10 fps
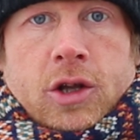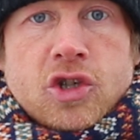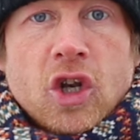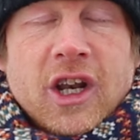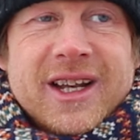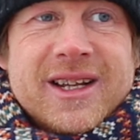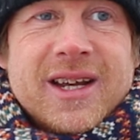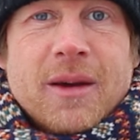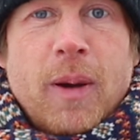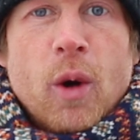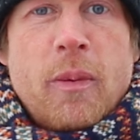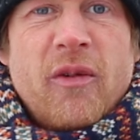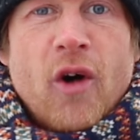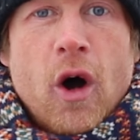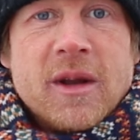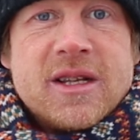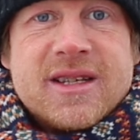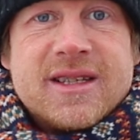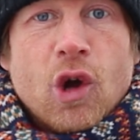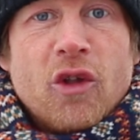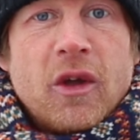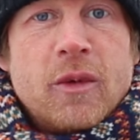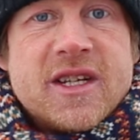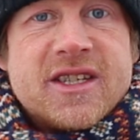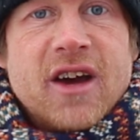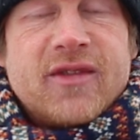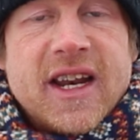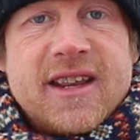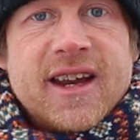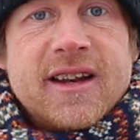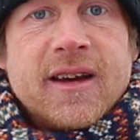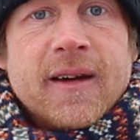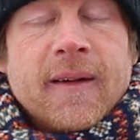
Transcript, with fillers: Sunderland, poor performance, don't think we deserved anything.